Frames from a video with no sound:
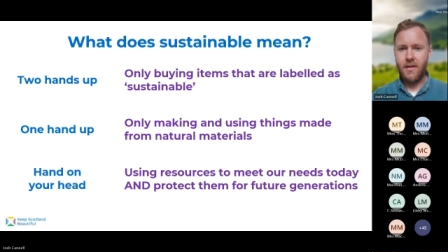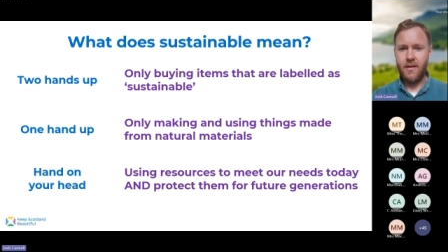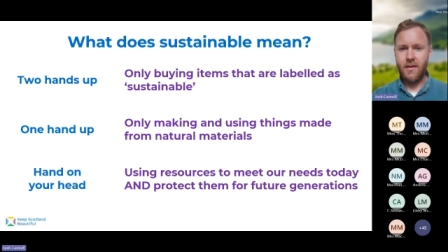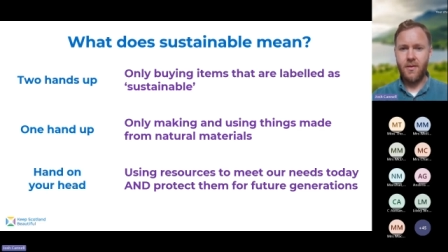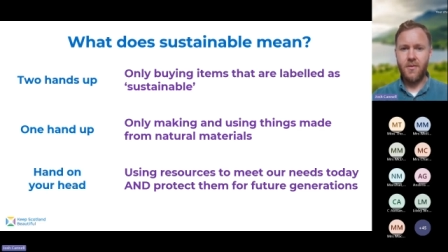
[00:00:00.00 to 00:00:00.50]

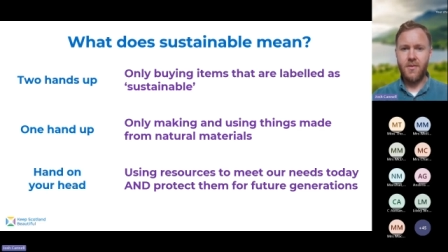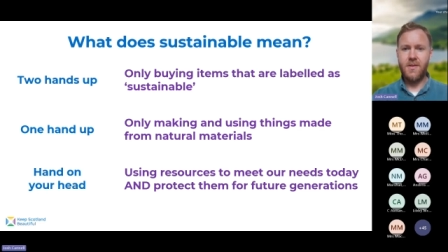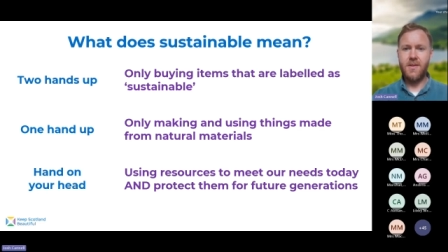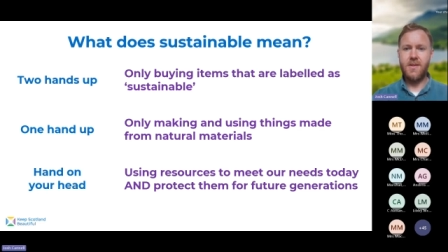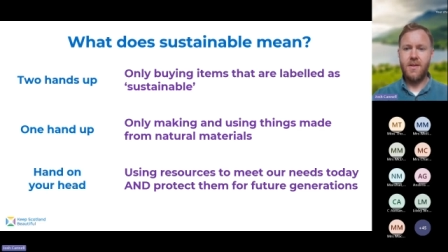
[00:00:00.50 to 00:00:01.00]
Getting
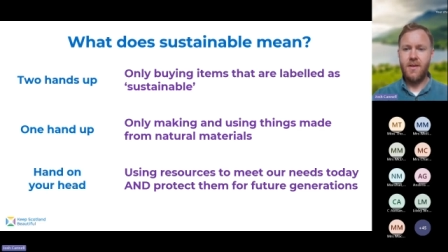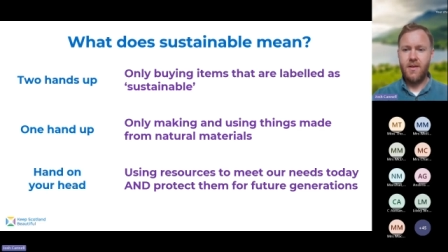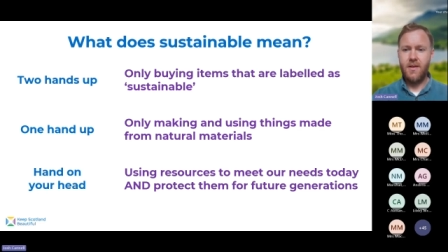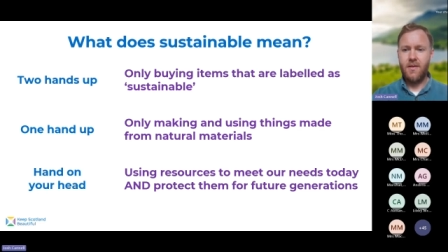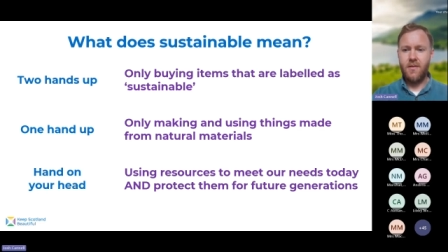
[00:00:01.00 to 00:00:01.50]
lots
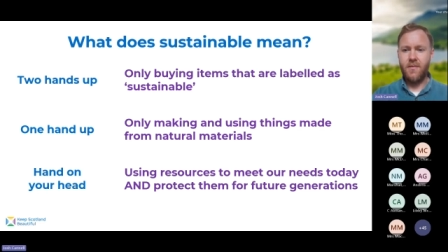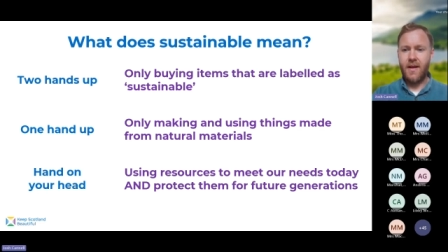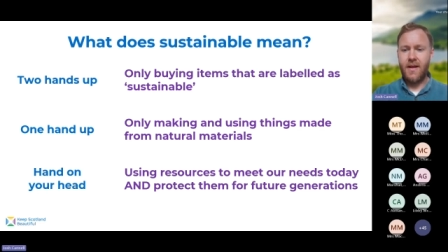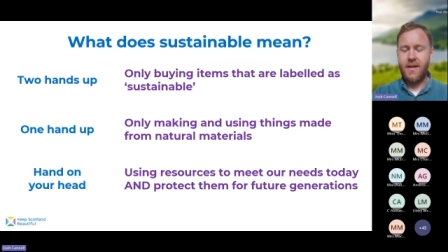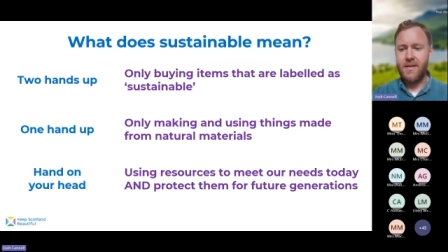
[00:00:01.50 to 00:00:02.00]
of
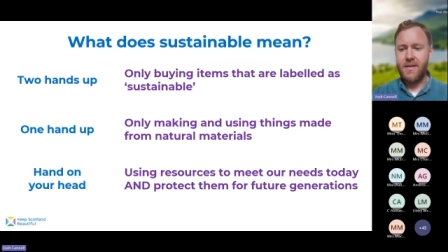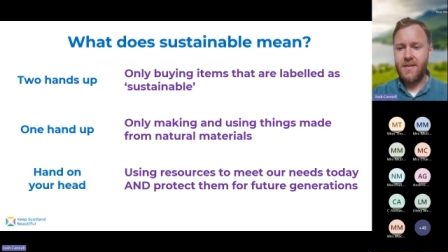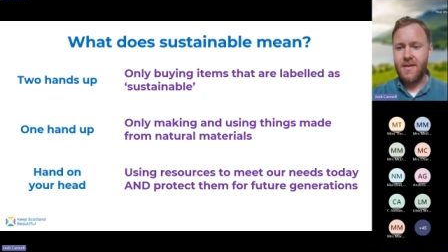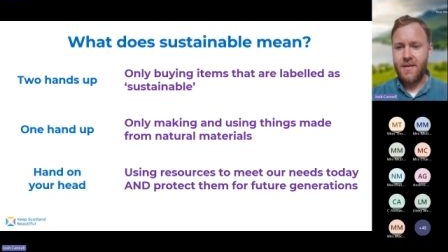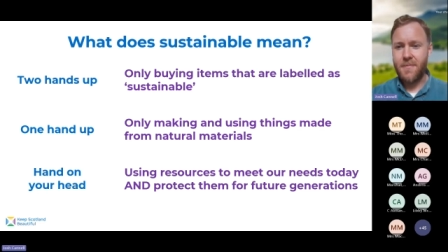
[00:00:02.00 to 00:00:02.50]

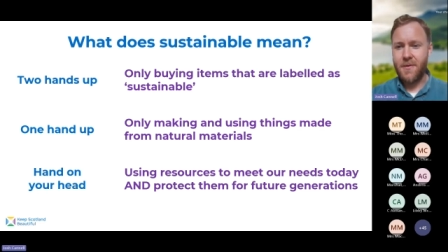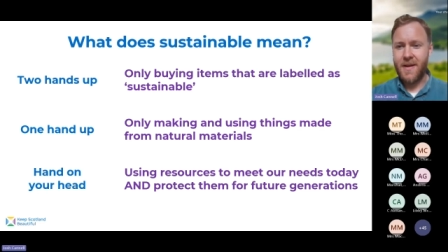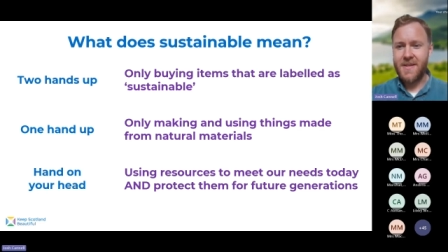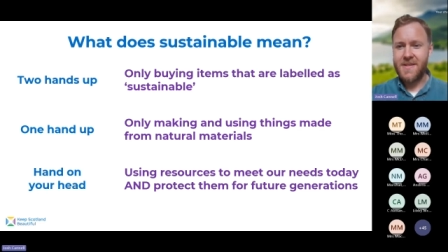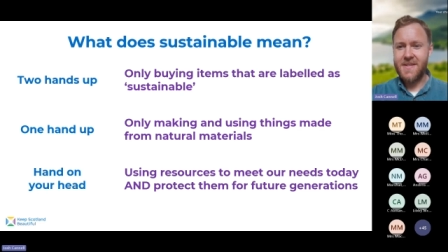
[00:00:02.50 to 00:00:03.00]
hand um,
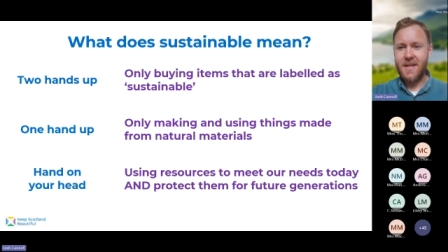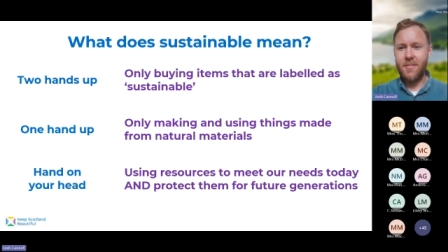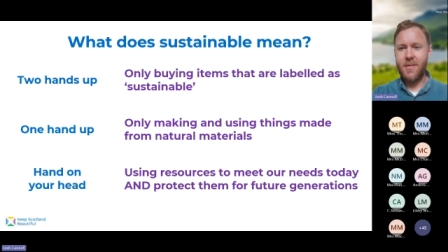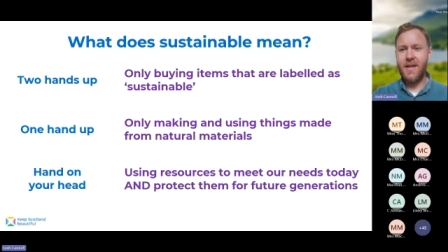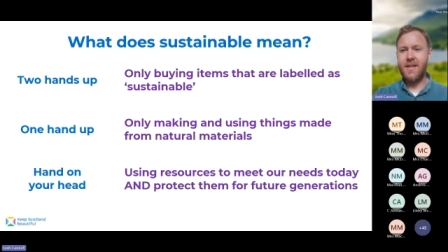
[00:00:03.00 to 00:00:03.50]
of answers
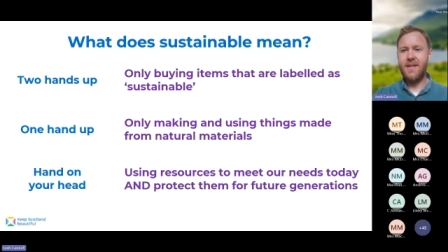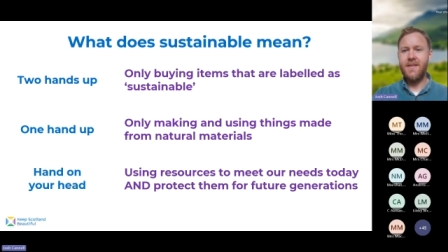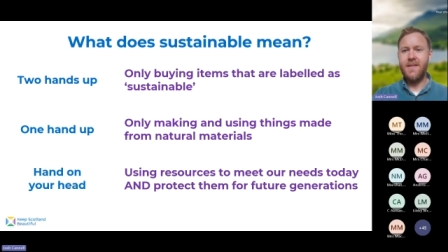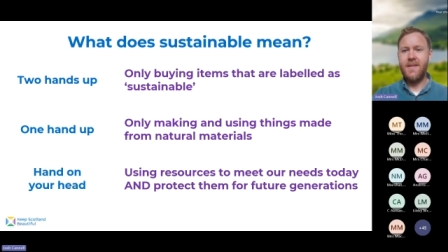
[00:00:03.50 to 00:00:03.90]
coming in.